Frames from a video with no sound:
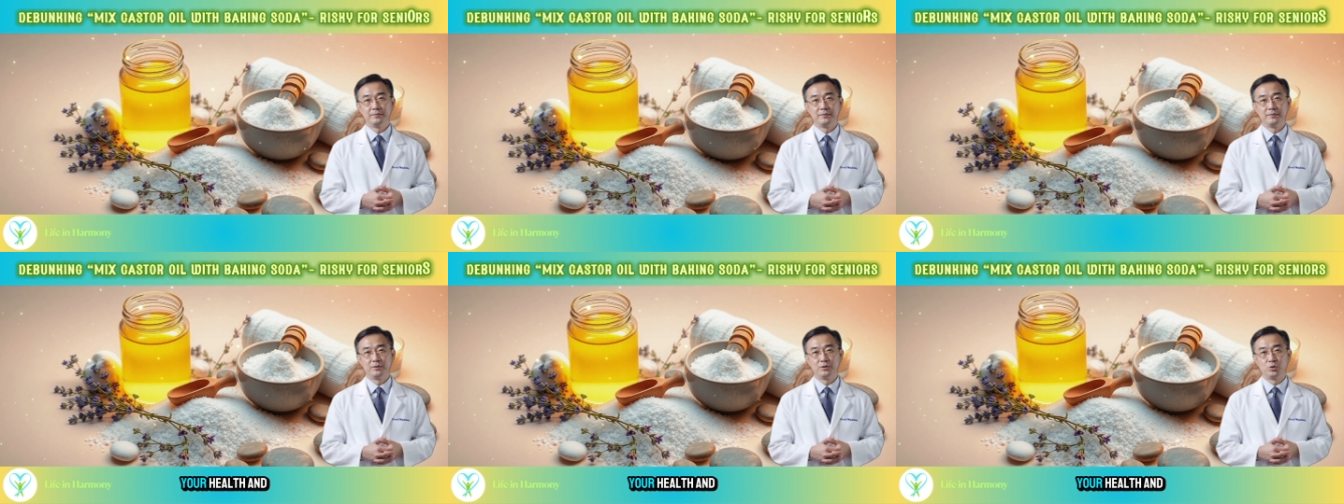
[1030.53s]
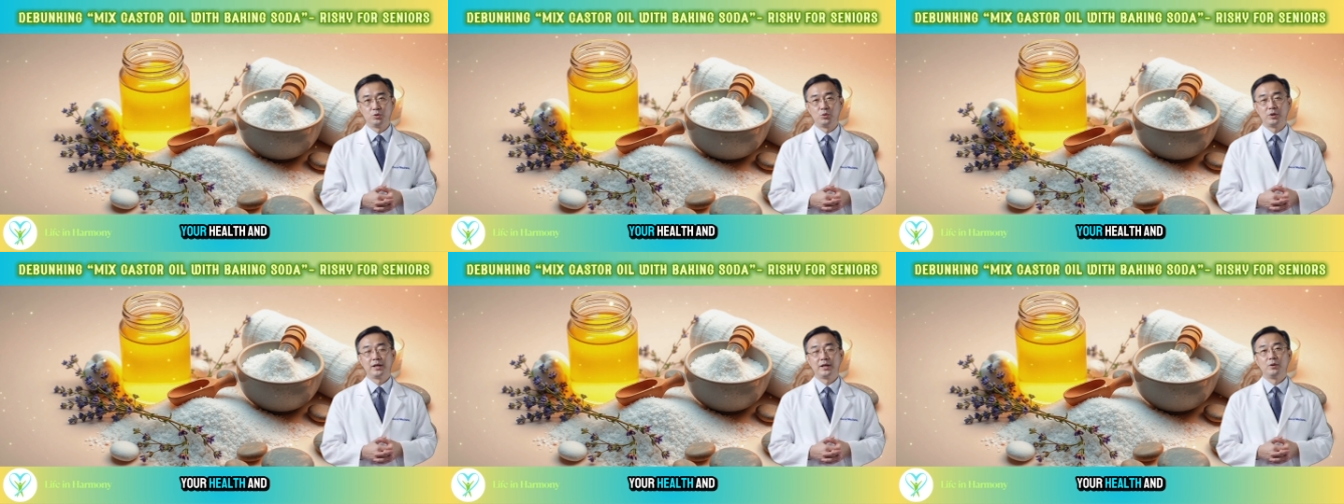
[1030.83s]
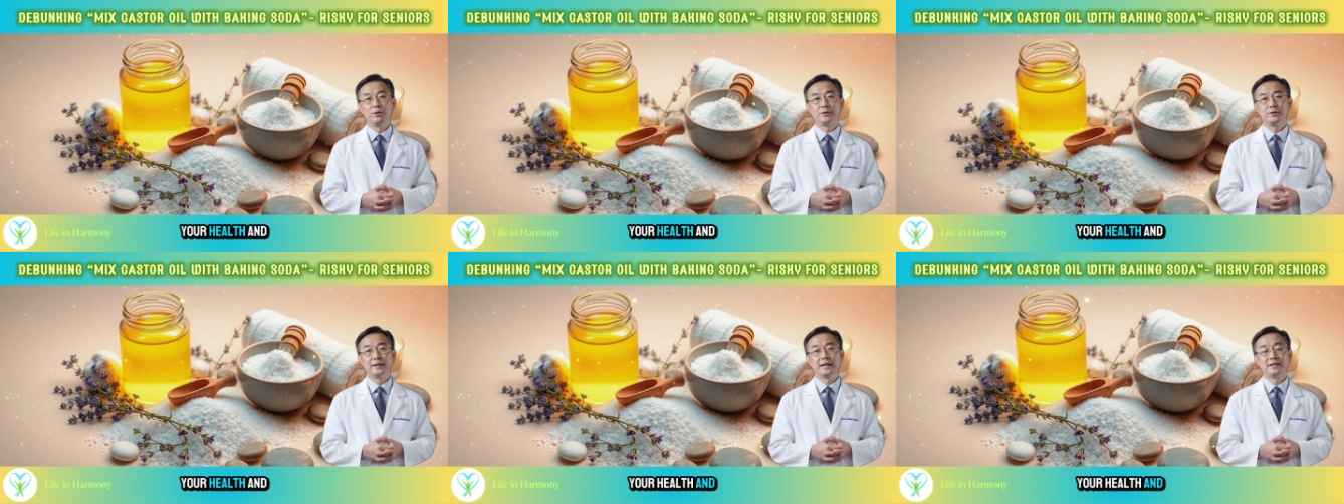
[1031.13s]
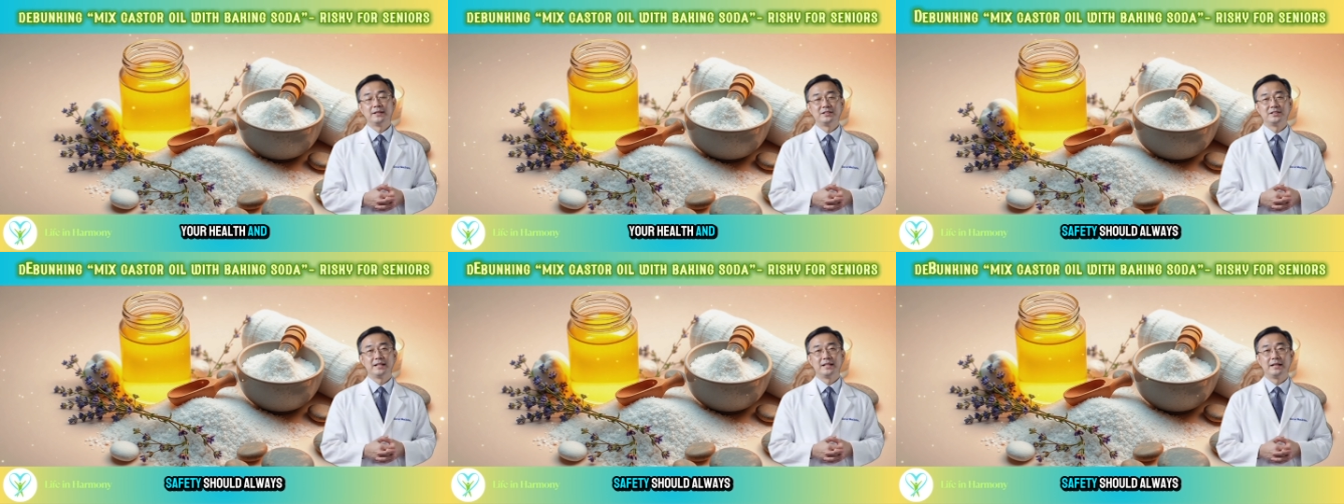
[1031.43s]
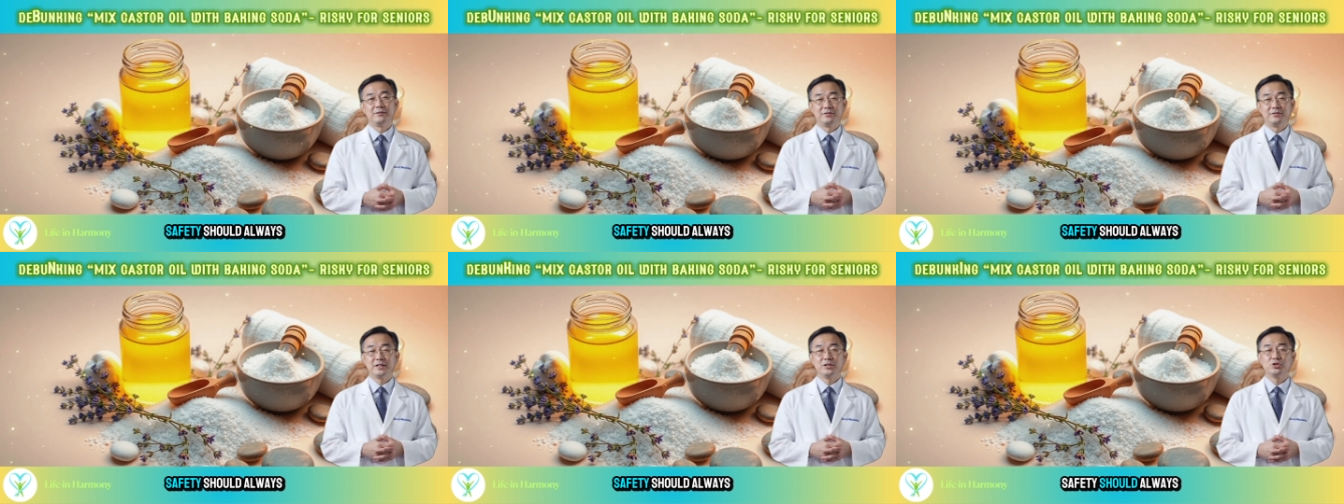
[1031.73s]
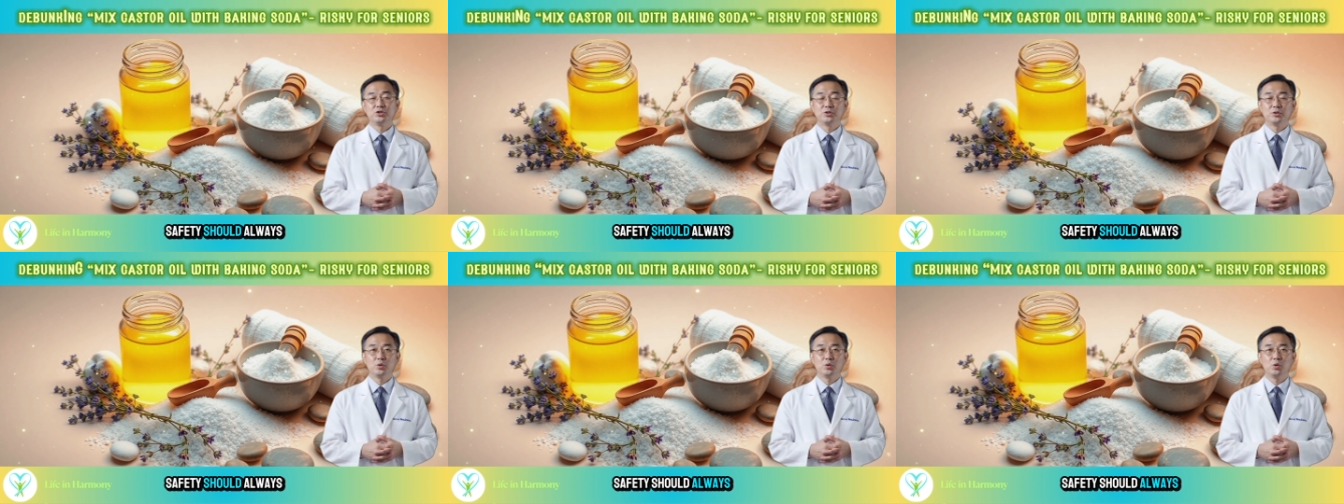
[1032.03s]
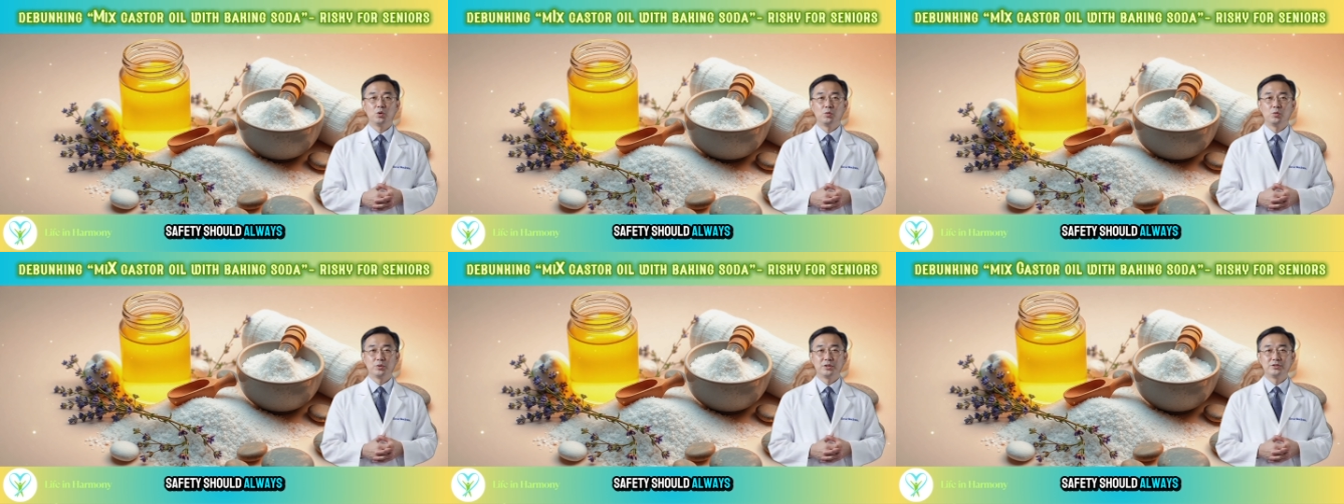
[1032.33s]
Your health and safety should
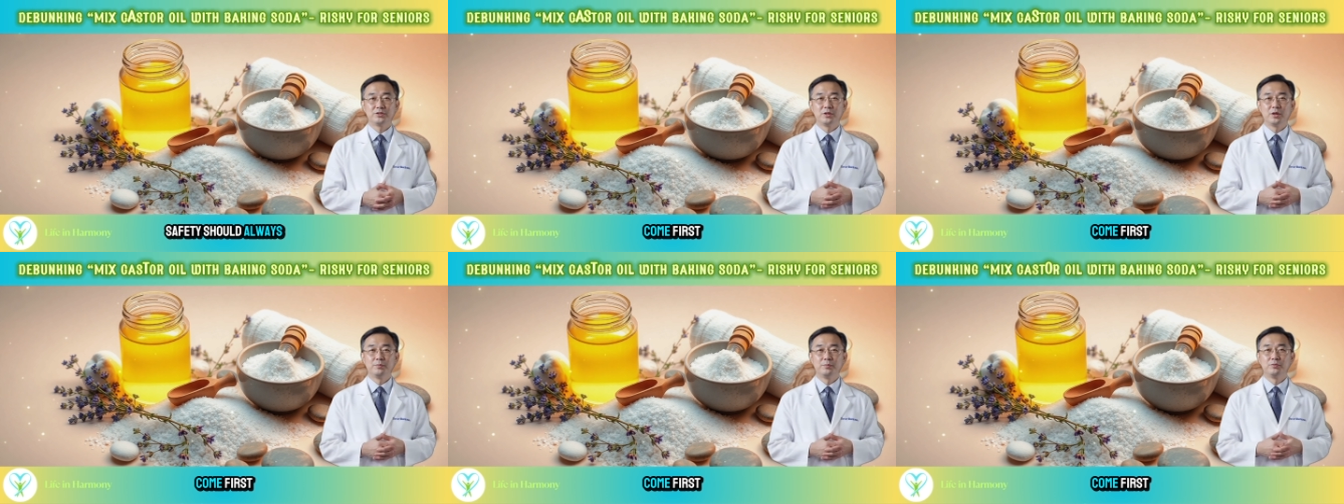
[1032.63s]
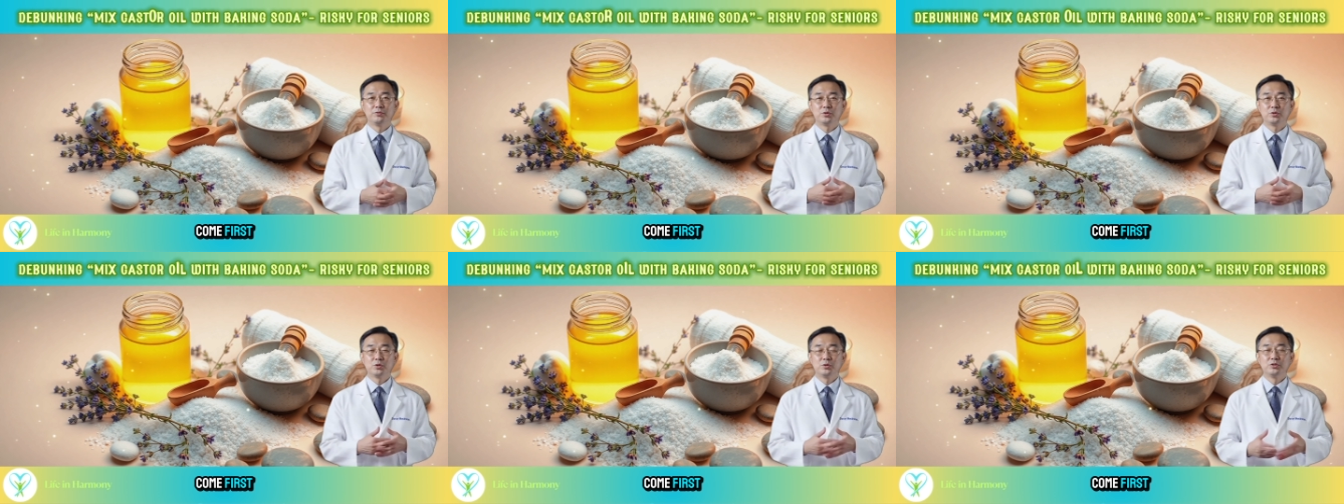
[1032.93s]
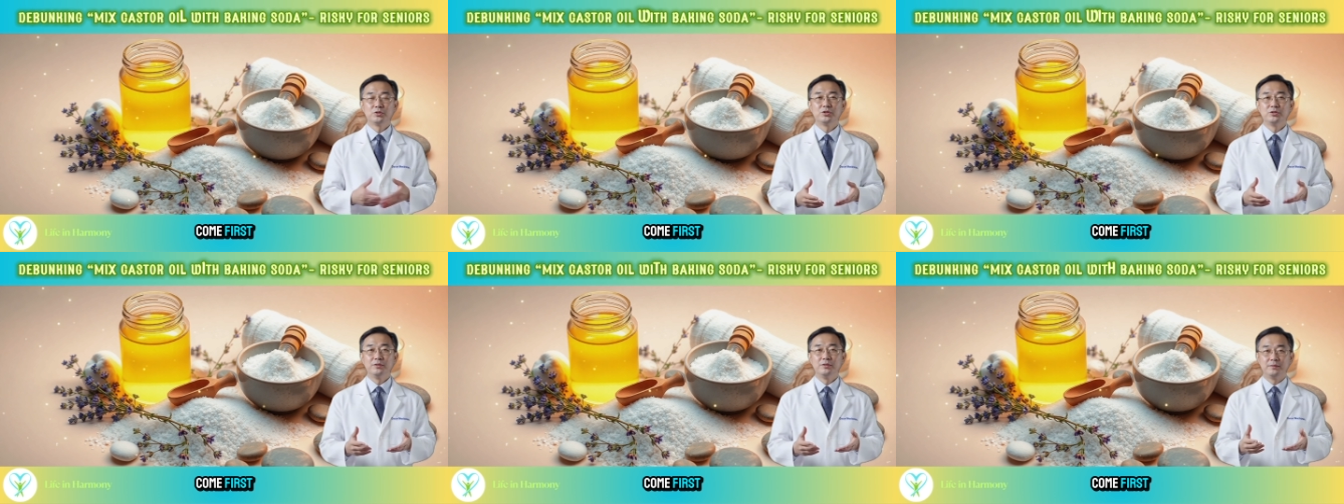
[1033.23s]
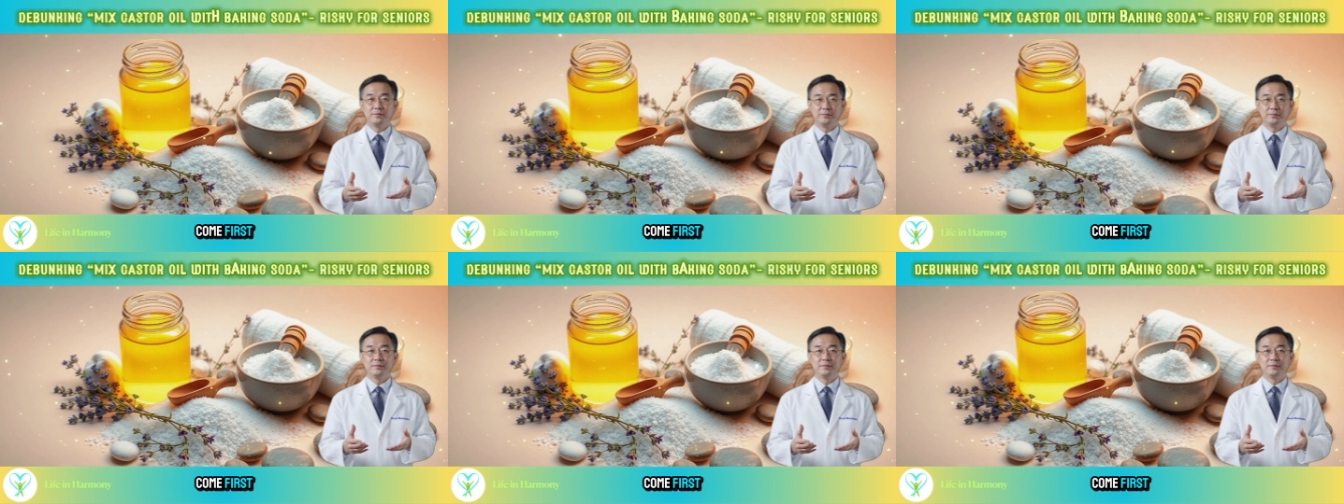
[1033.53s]
always come first.